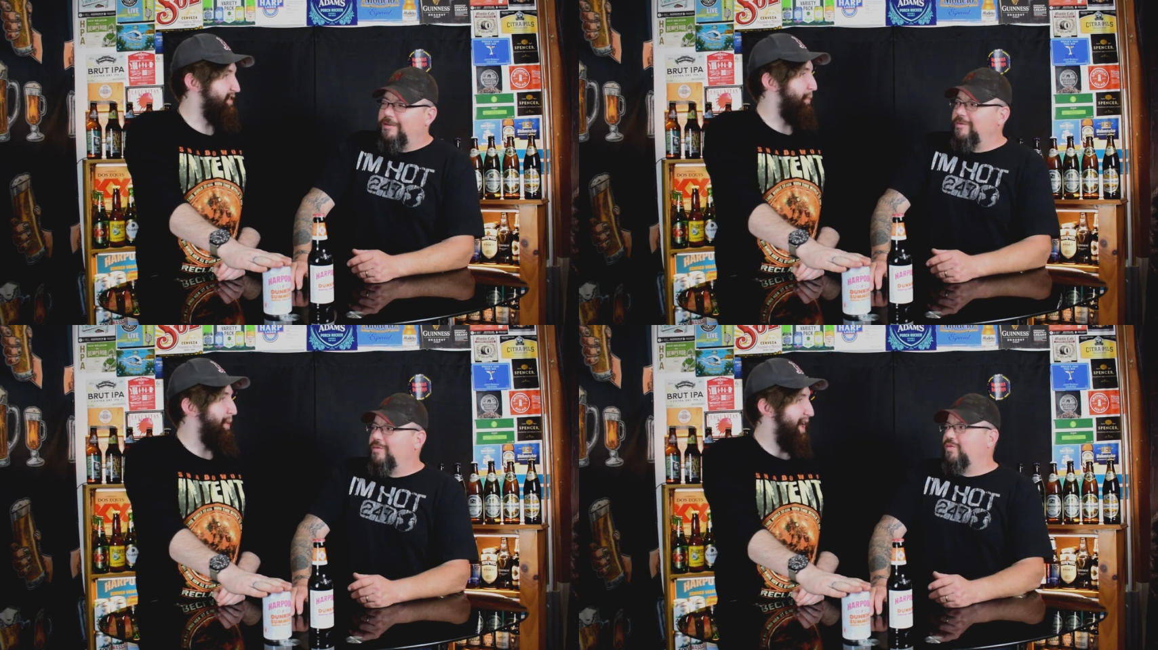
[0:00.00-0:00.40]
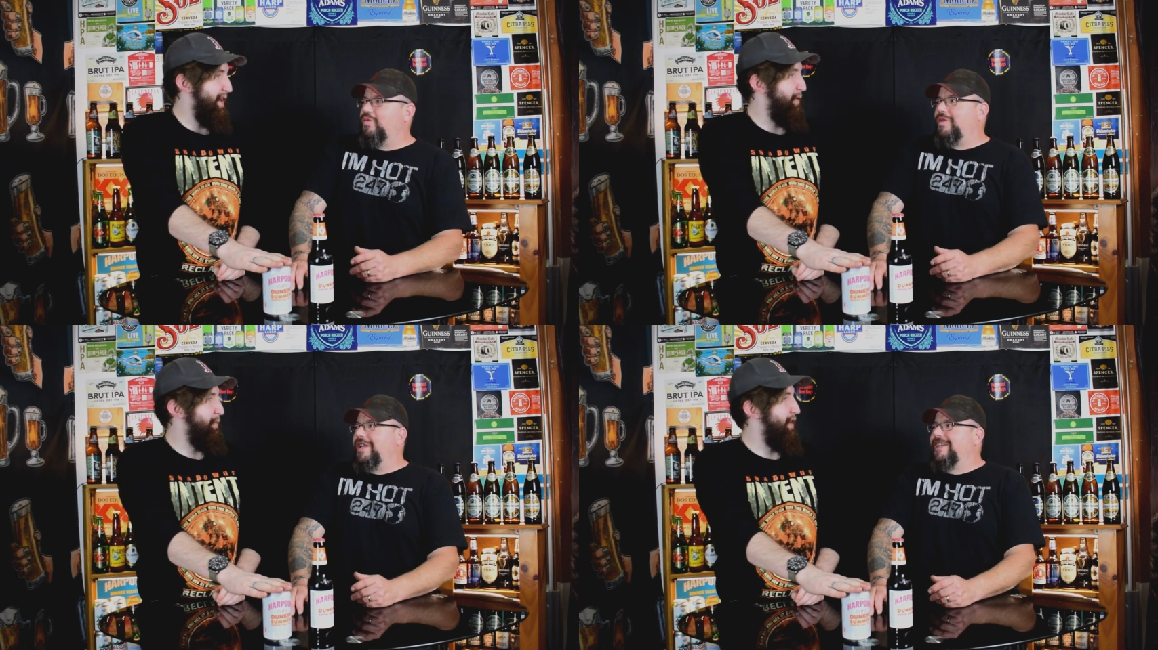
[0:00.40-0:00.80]
Speaker 1: a
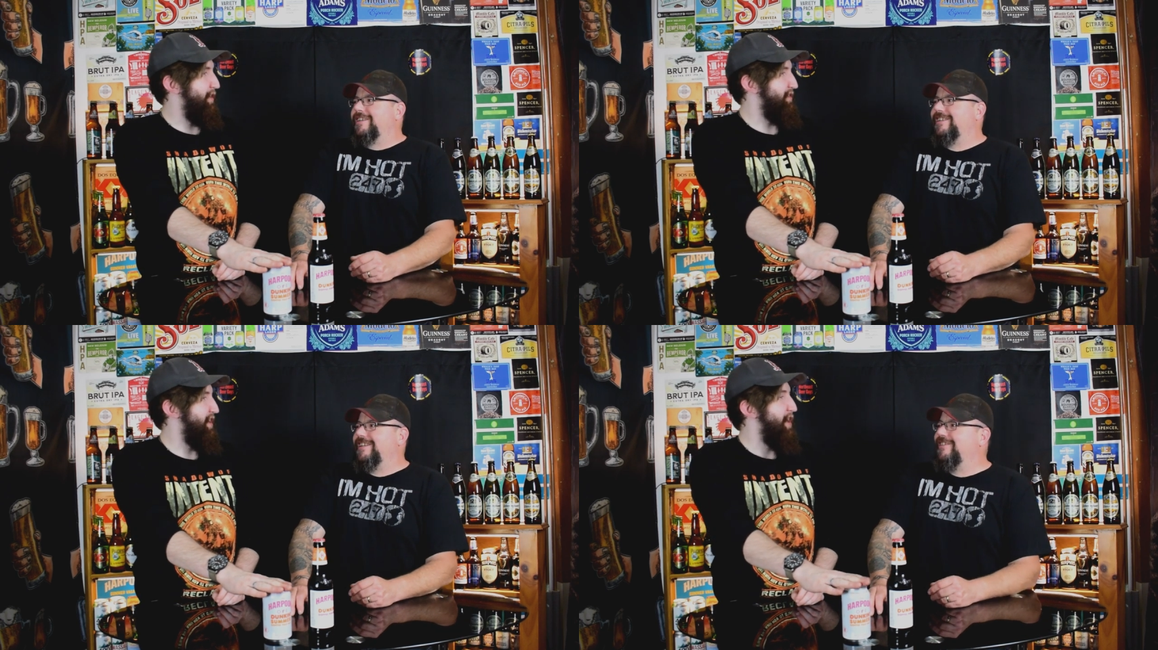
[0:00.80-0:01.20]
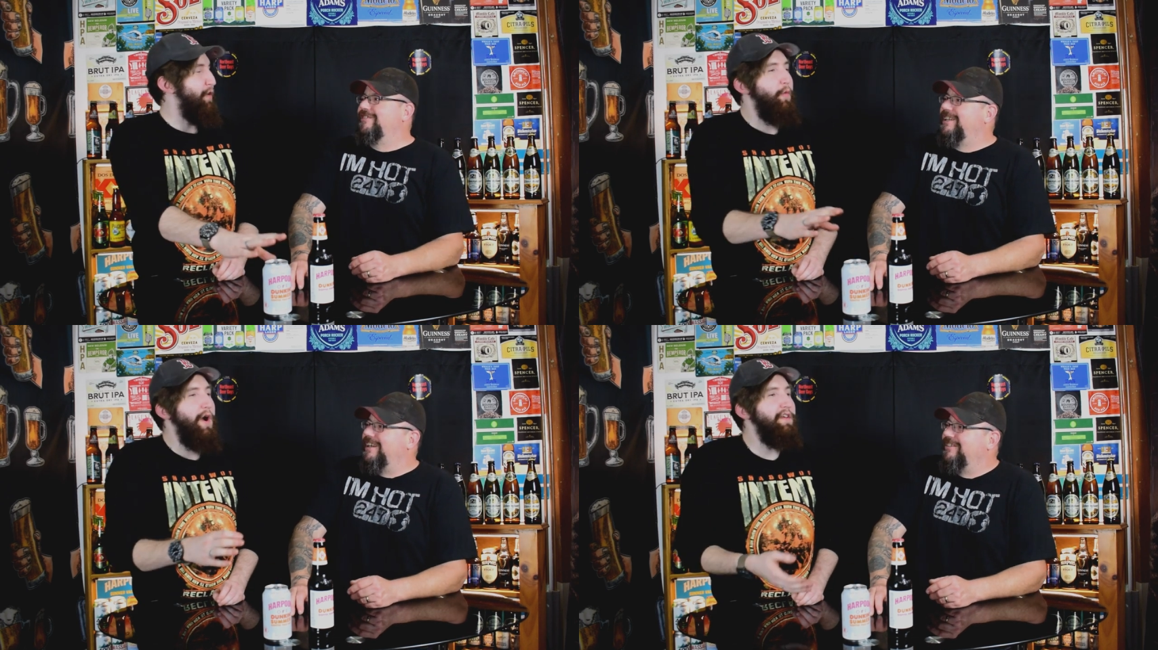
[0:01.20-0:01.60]
pale malt.
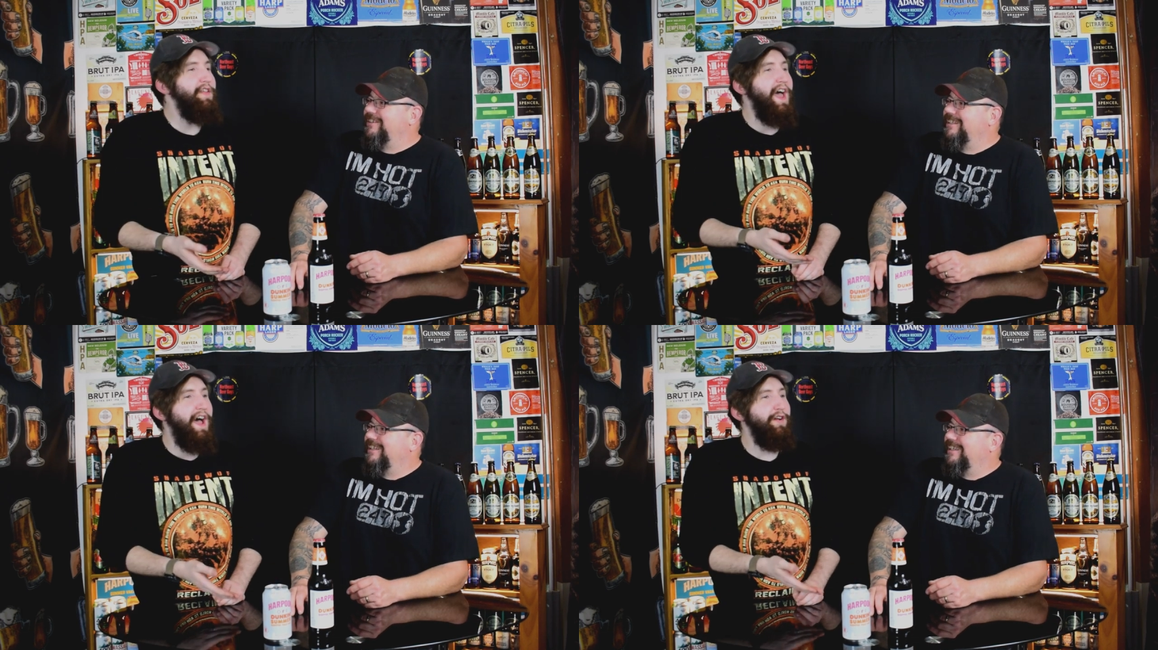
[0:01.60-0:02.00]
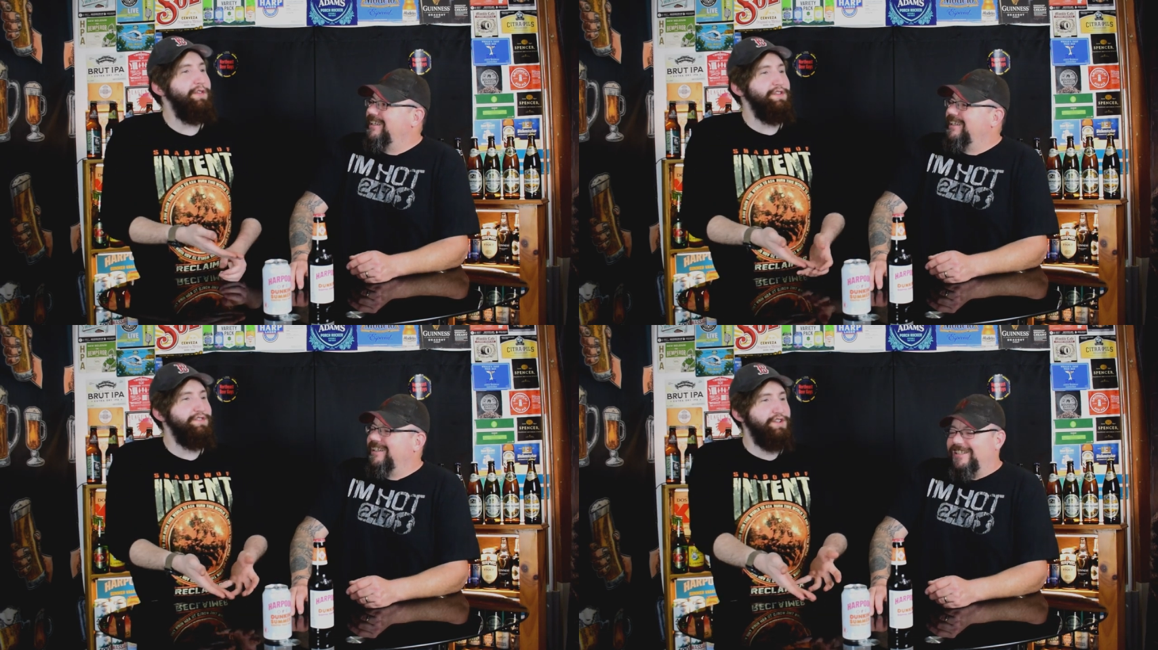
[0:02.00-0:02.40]
Where the
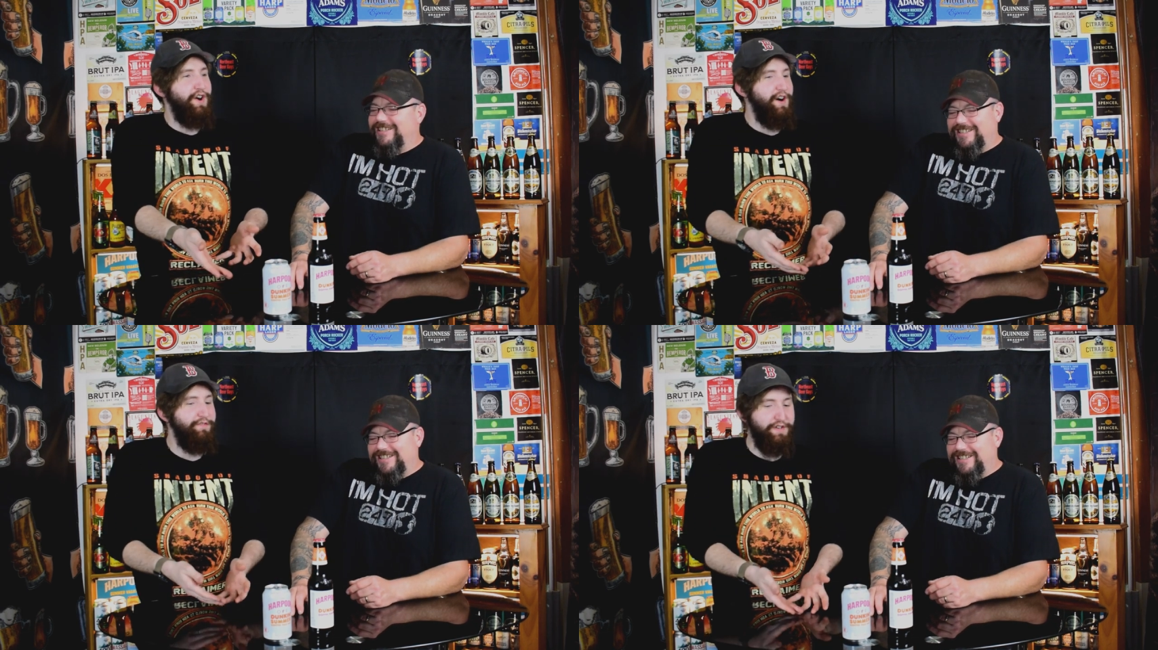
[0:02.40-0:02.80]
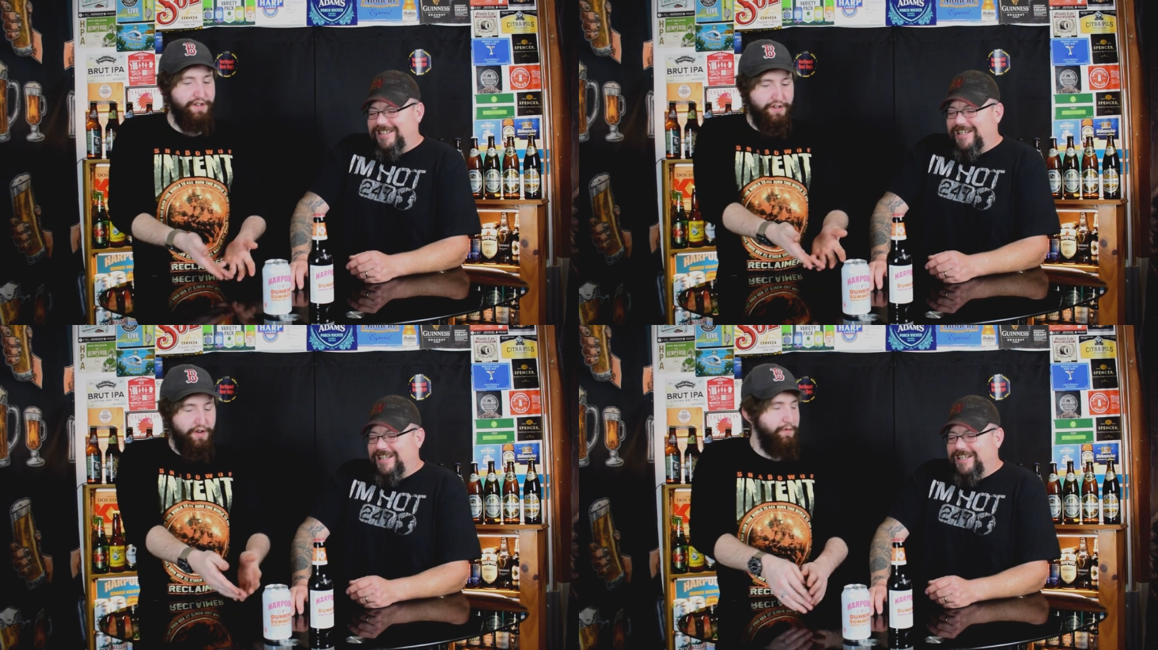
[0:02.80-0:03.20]
hell is the coffee
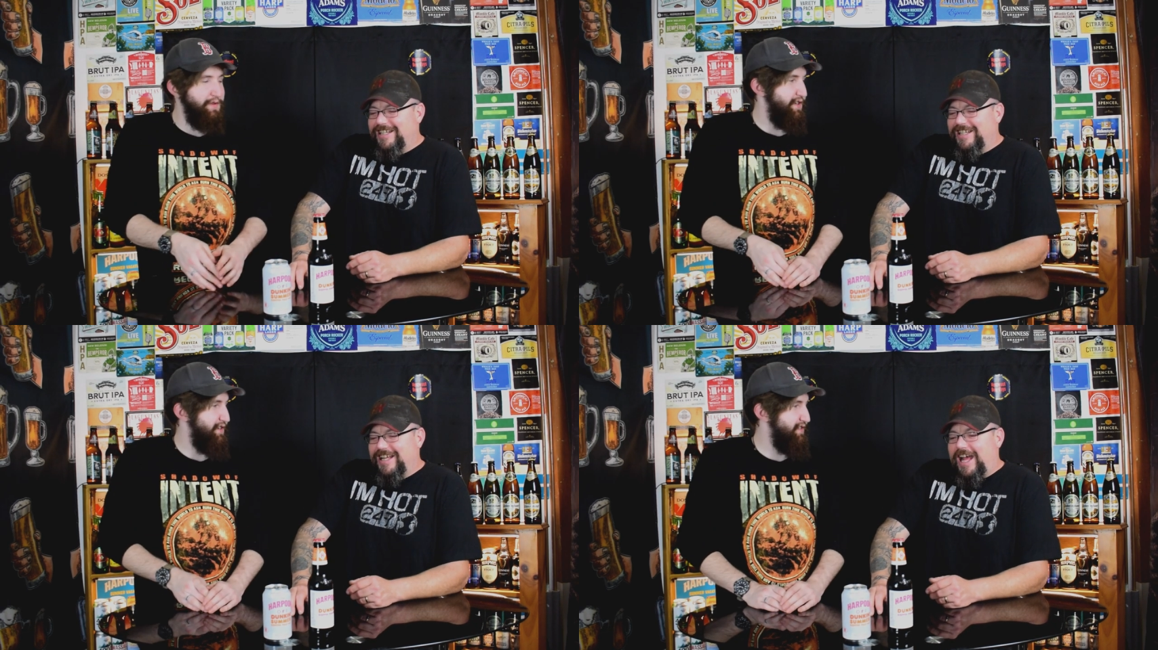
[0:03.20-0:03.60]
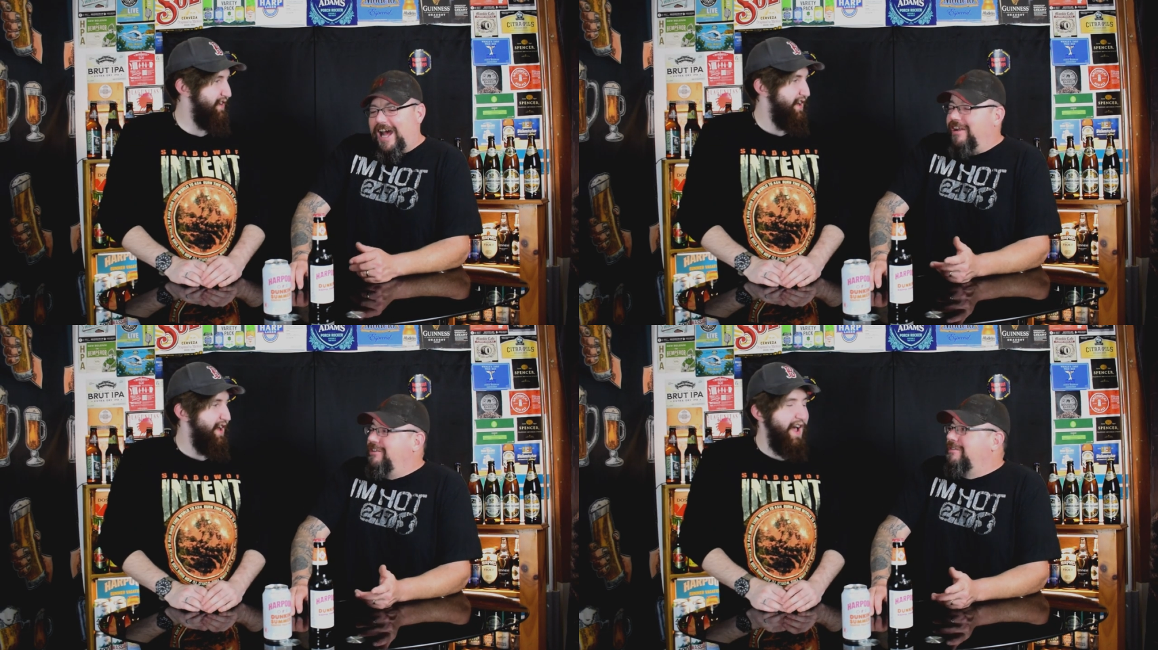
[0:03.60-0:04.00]
gonna go in this? Oh.